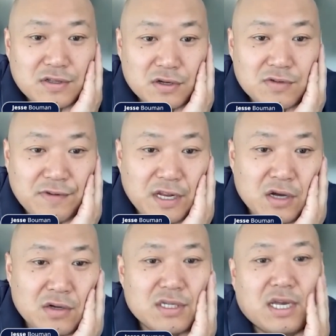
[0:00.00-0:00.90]

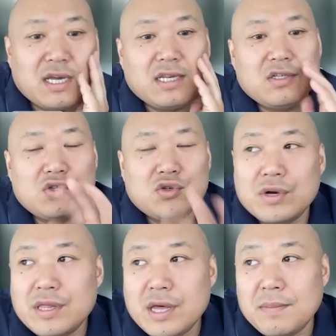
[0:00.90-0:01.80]
videos and
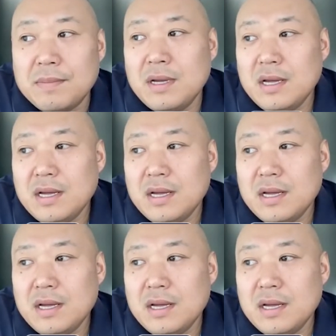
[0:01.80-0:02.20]
enjoy them.